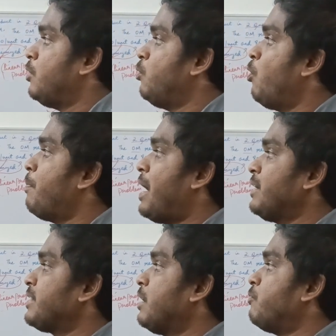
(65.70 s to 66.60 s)
No
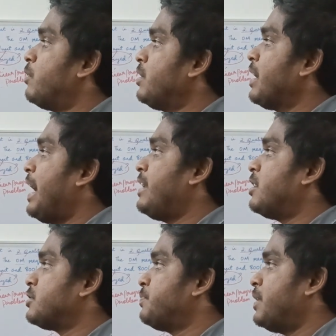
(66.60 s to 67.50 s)
man can work 8
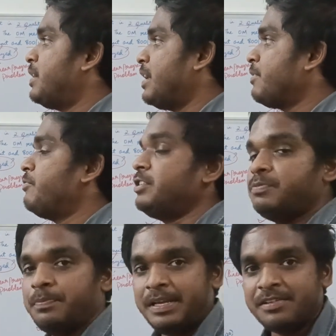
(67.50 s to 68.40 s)
hours per day,
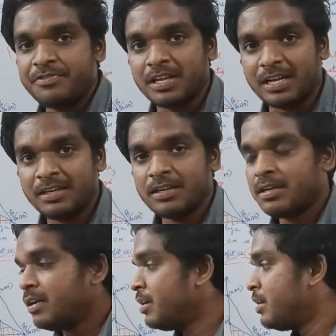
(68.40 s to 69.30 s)
which means that
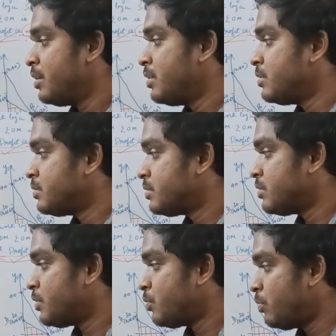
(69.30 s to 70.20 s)

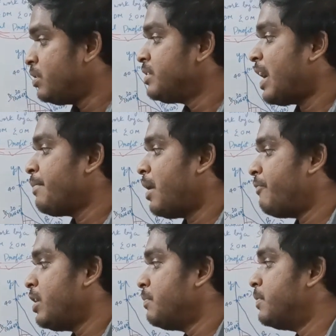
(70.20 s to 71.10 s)
the total time
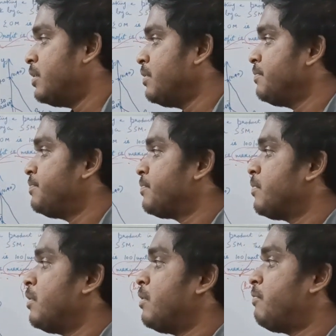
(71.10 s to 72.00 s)
available
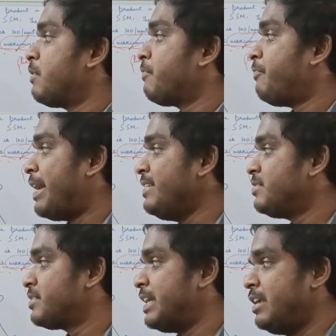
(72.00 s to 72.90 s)
for
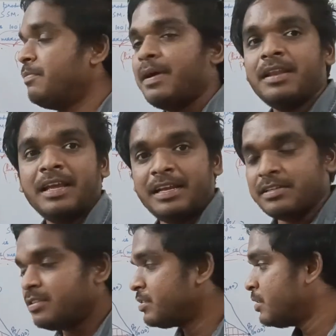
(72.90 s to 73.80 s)
5 skilled men
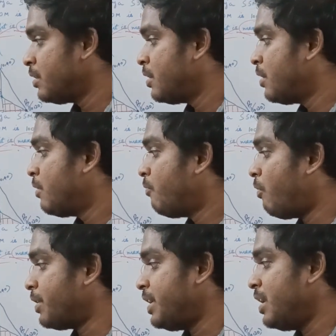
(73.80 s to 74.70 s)
is
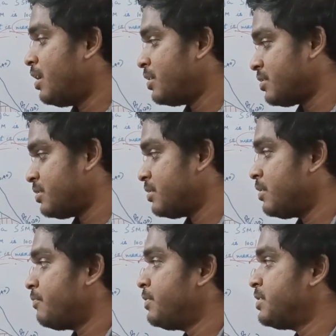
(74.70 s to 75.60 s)
40 hours,
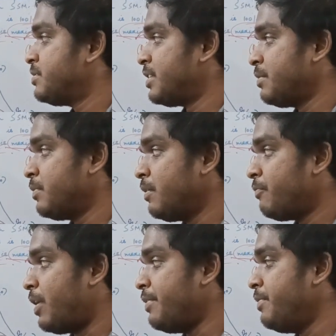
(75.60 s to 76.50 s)
which is nothing
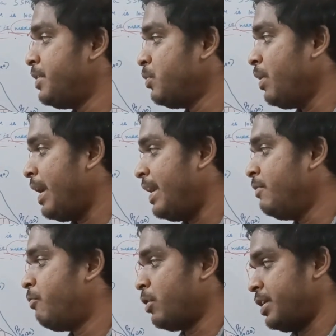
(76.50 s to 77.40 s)
but 5 into
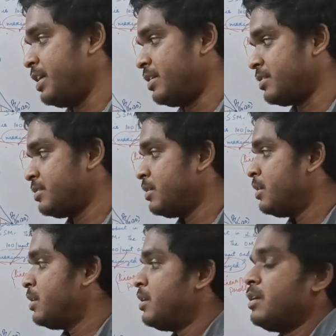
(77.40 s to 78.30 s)
8, 40 hours.
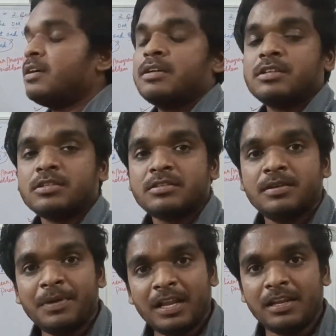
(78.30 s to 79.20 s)

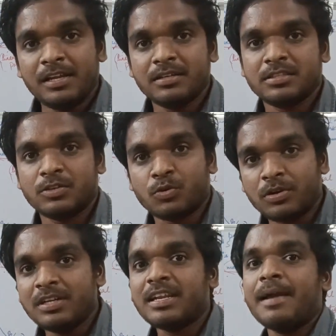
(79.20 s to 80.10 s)
Similarly, the
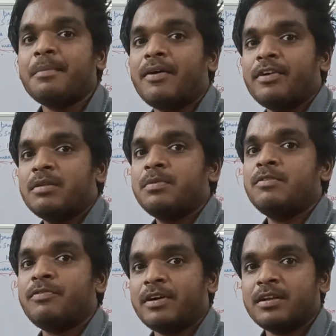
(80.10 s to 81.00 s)
total time
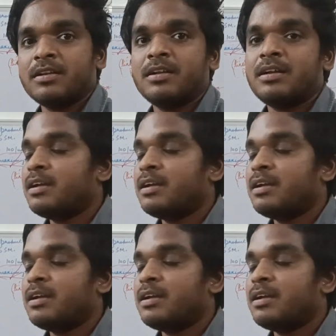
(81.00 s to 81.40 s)
available for